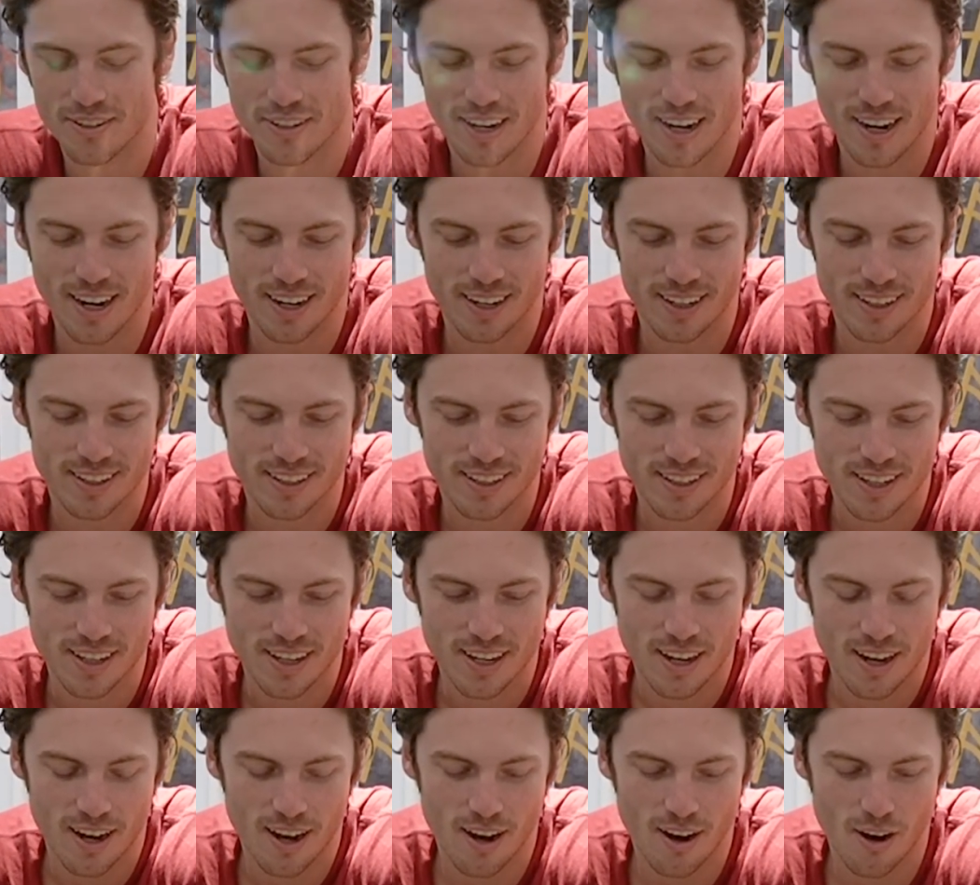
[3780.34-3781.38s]
Okay.
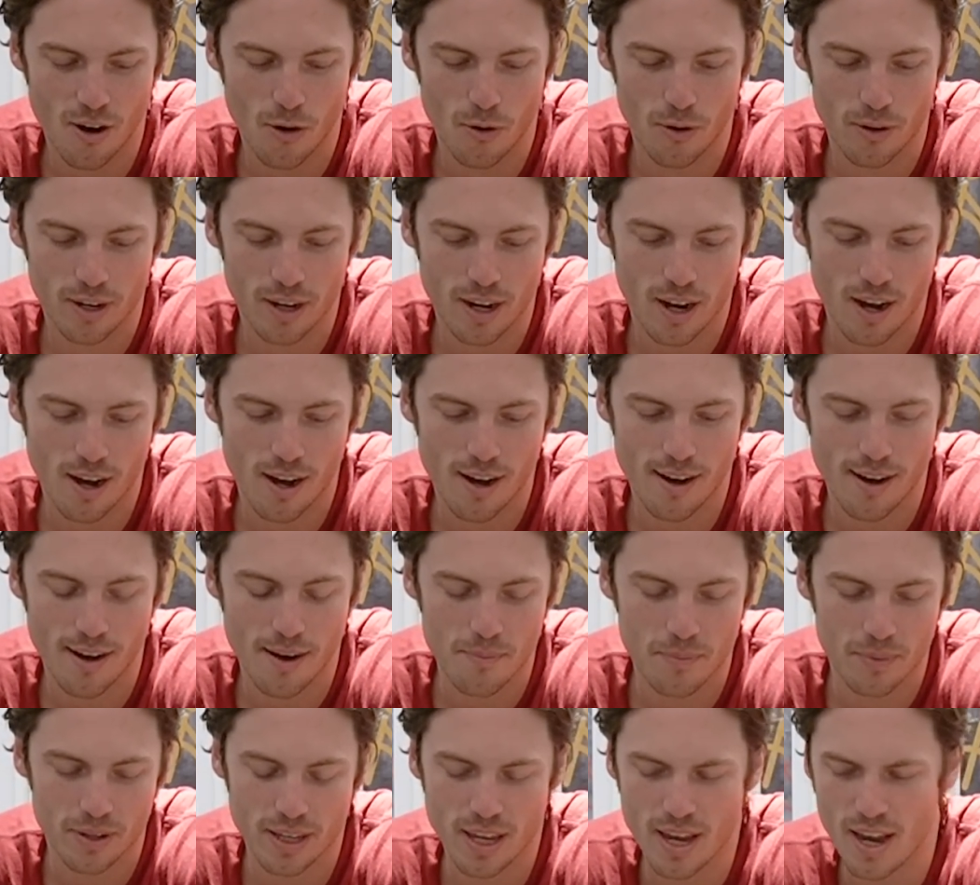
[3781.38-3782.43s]
Oh,
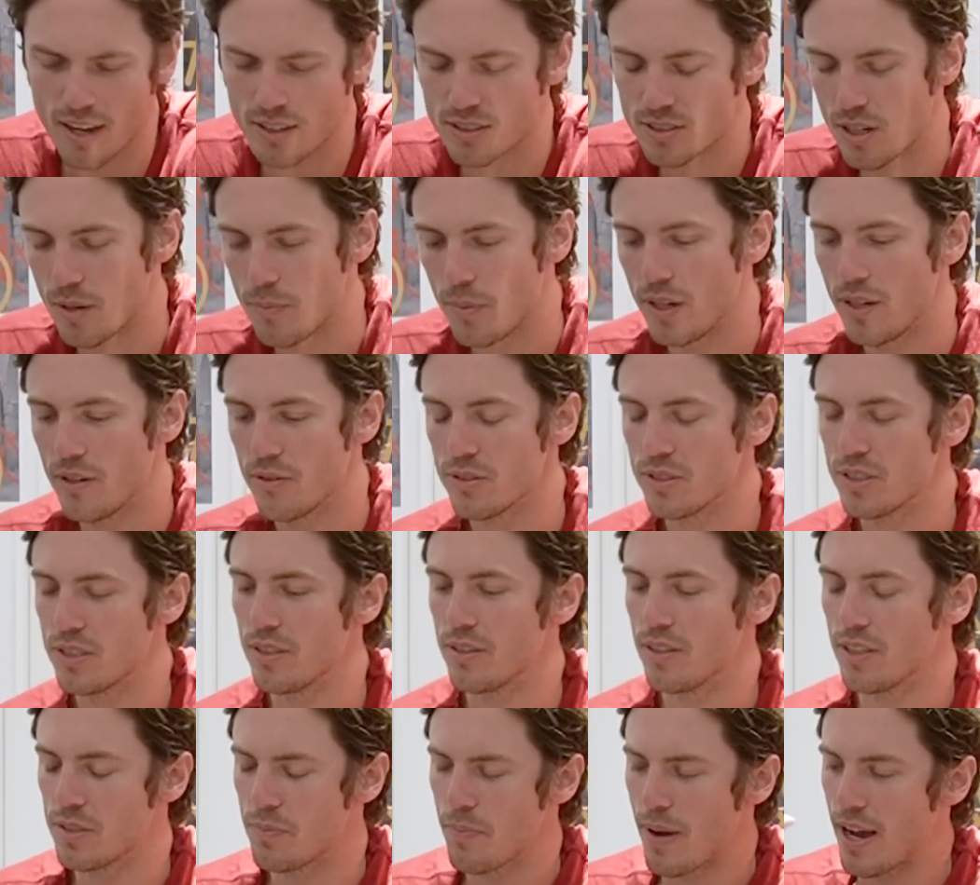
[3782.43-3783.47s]
um, yeah. So I mean, it was
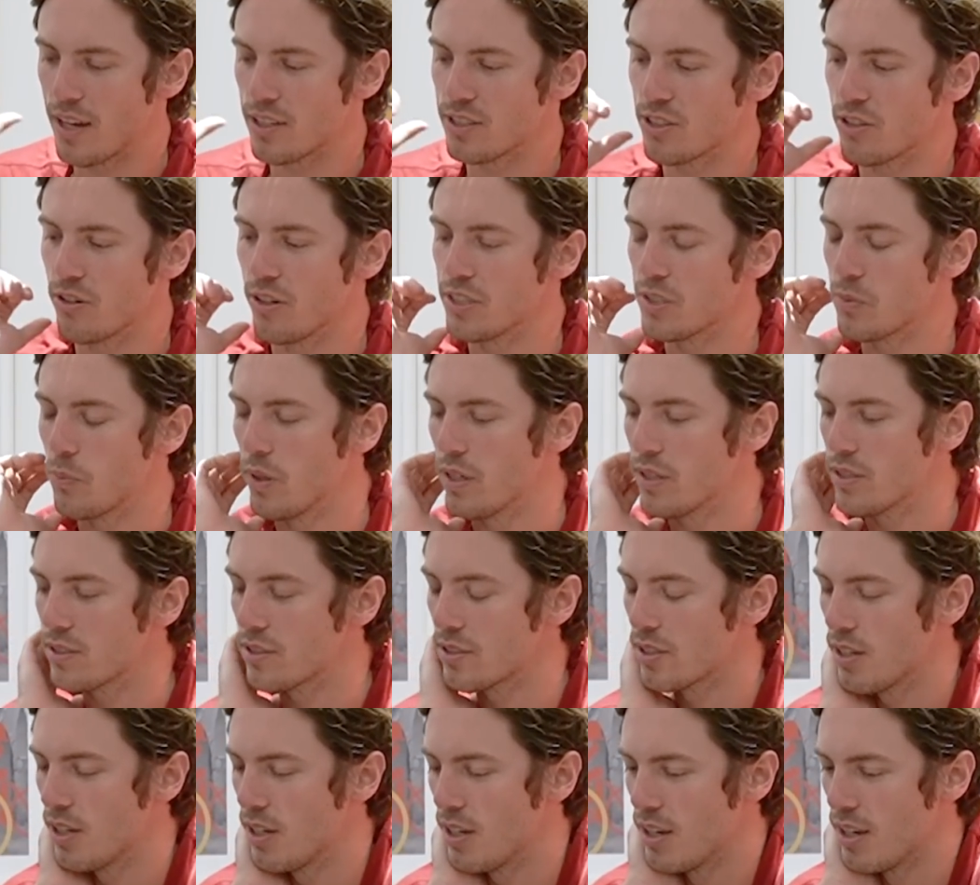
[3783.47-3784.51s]
this past
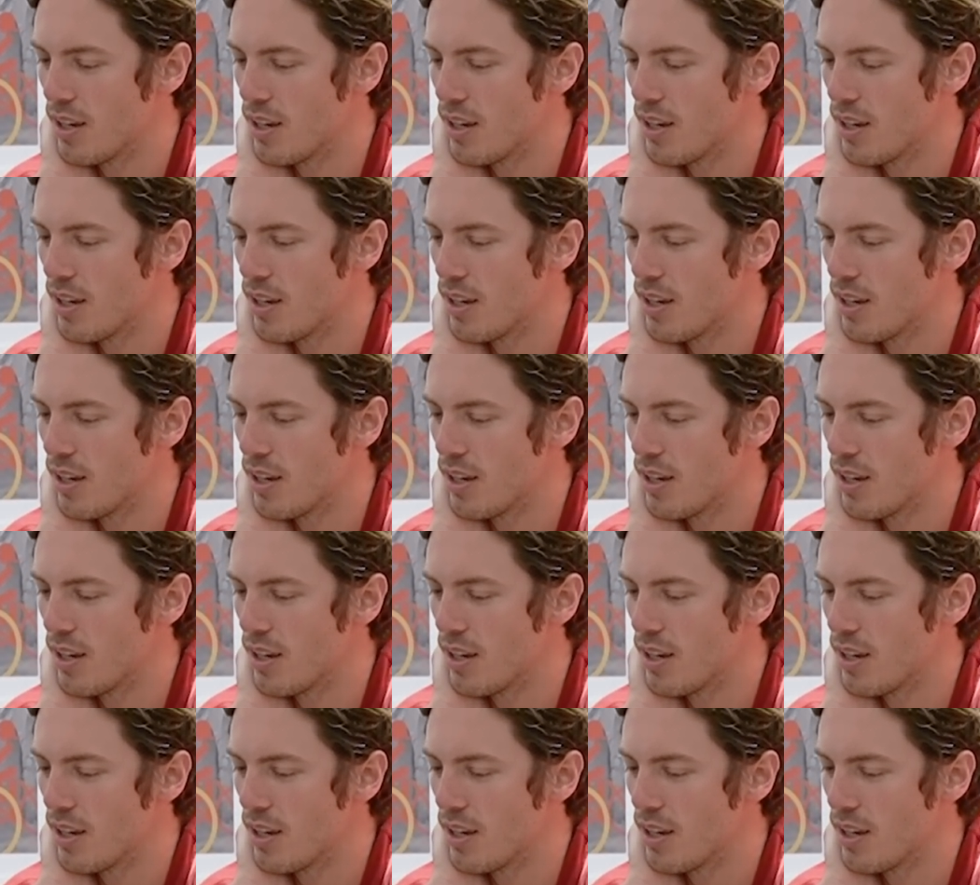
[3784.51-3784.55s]
Christmas.